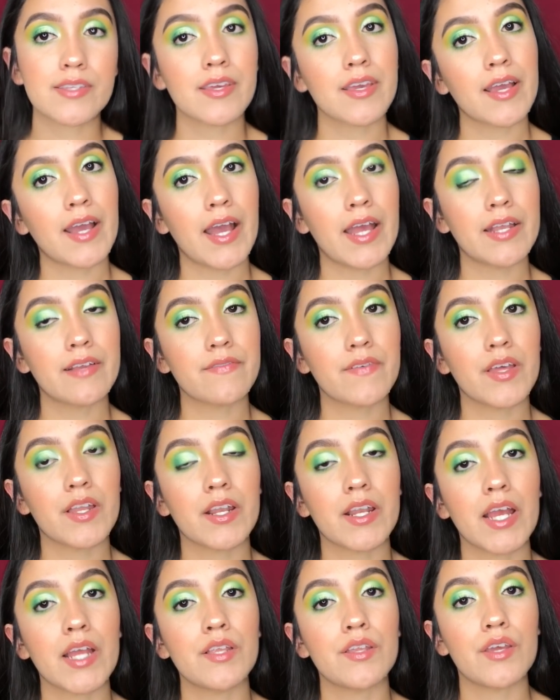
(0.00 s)
can kind of get
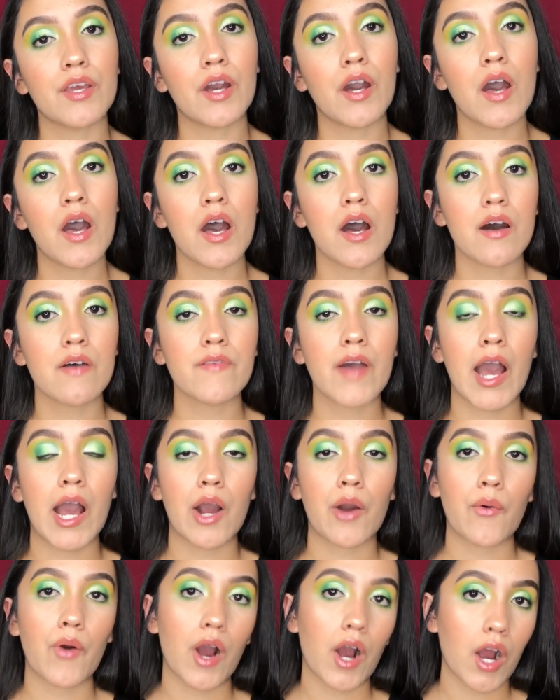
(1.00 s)
an idea of
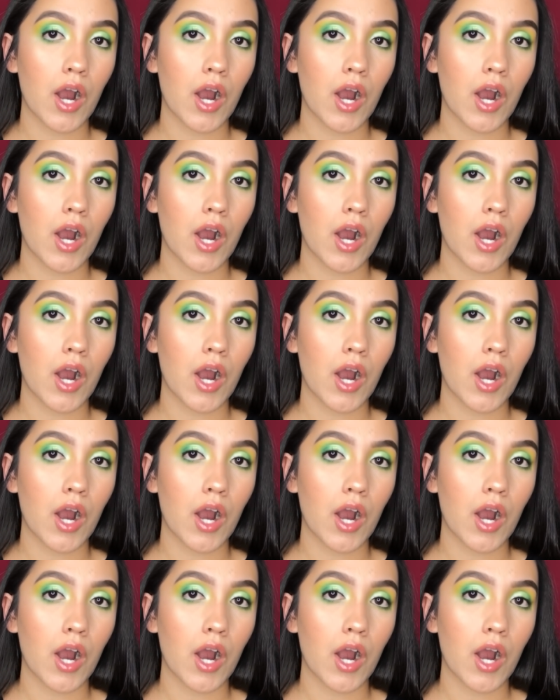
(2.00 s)
how